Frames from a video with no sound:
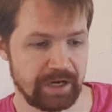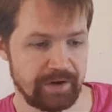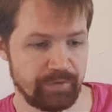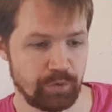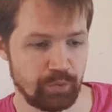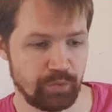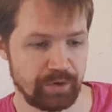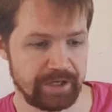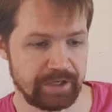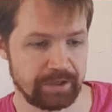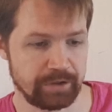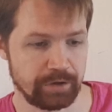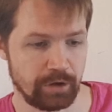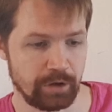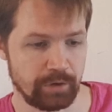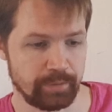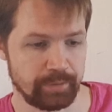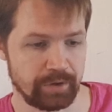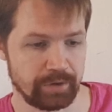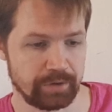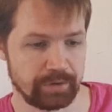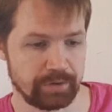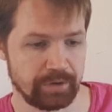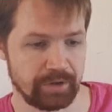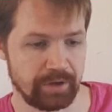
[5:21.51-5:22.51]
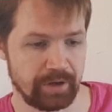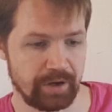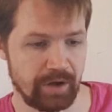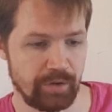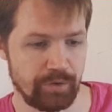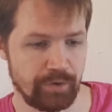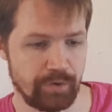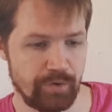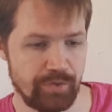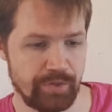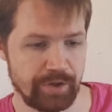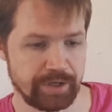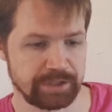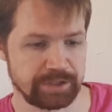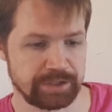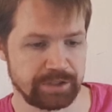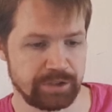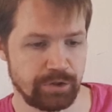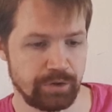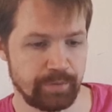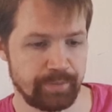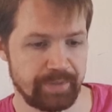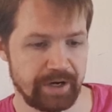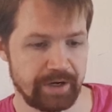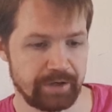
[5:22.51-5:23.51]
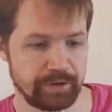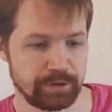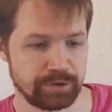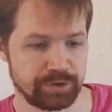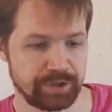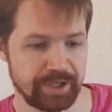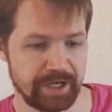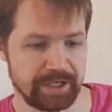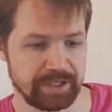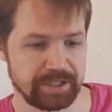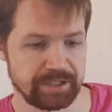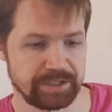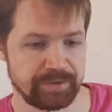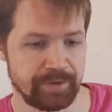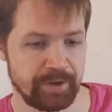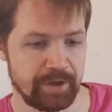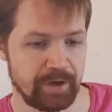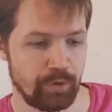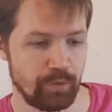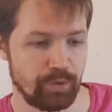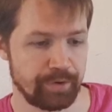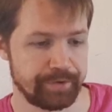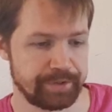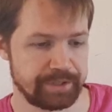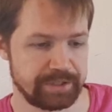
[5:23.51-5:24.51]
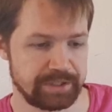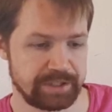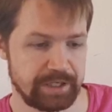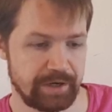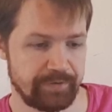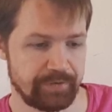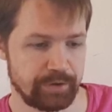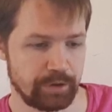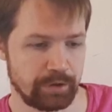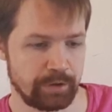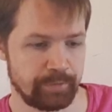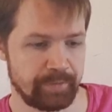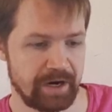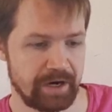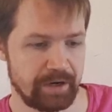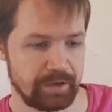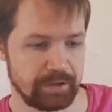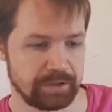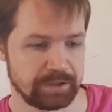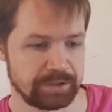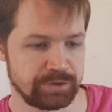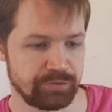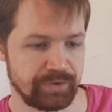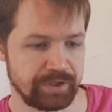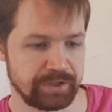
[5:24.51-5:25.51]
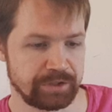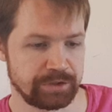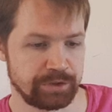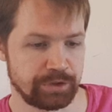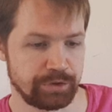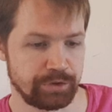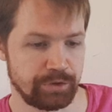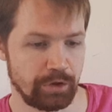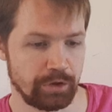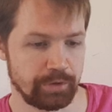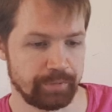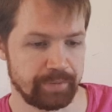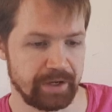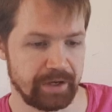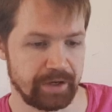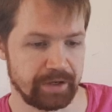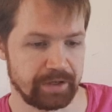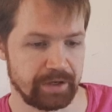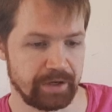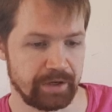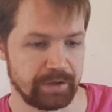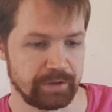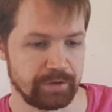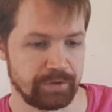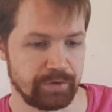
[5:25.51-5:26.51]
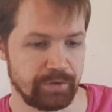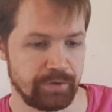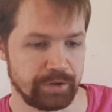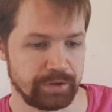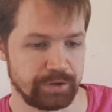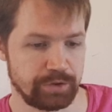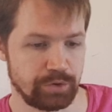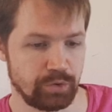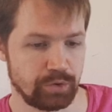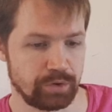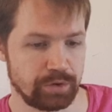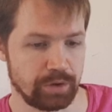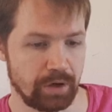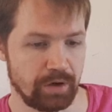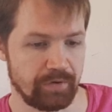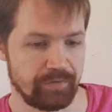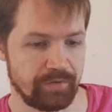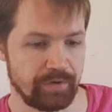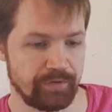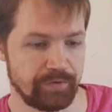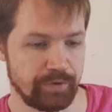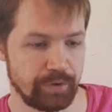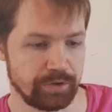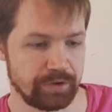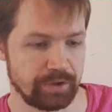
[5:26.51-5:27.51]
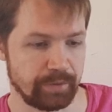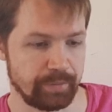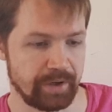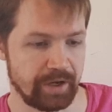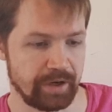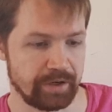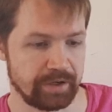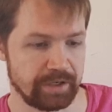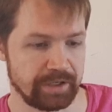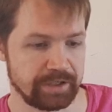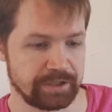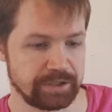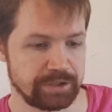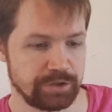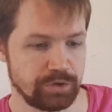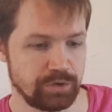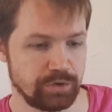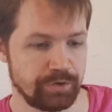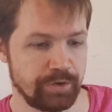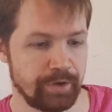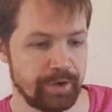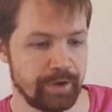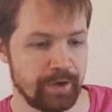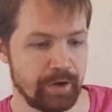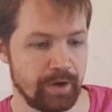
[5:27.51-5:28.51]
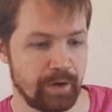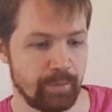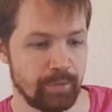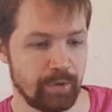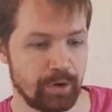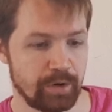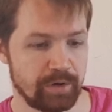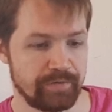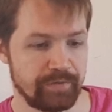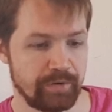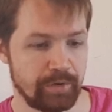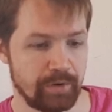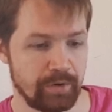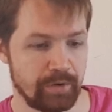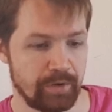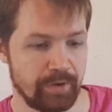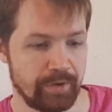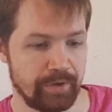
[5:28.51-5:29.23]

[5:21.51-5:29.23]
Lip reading: Every week, among other things, two beer chains with several barrels went to Nuremberg and the Duke of Württemberg, and soon more